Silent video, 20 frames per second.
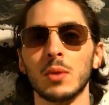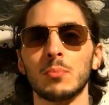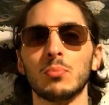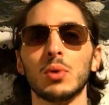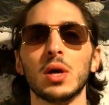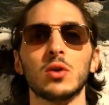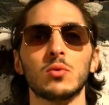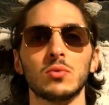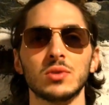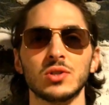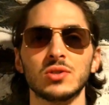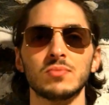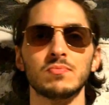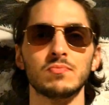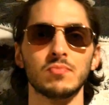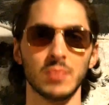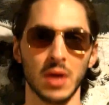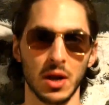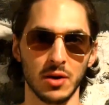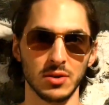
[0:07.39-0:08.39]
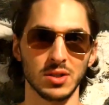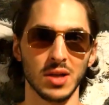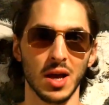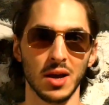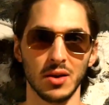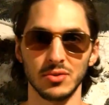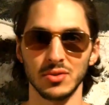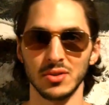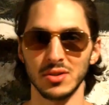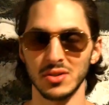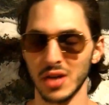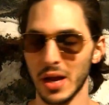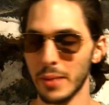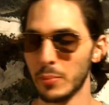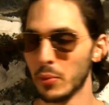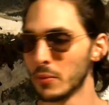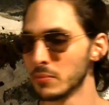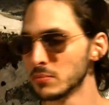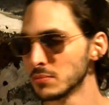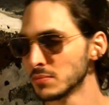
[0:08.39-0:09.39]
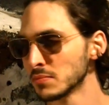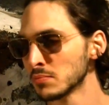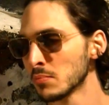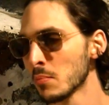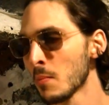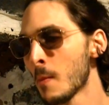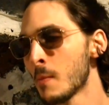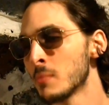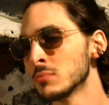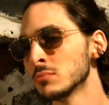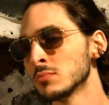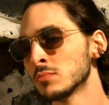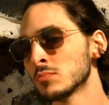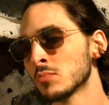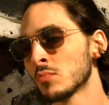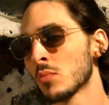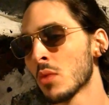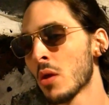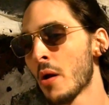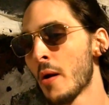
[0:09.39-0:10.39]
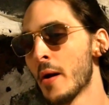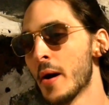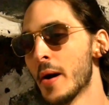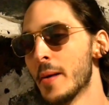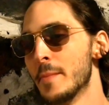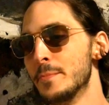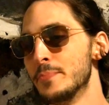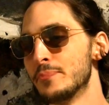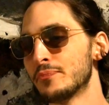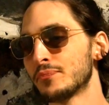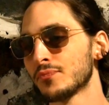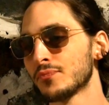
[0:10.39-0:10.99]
Plato was Aristotle's disciple. Um,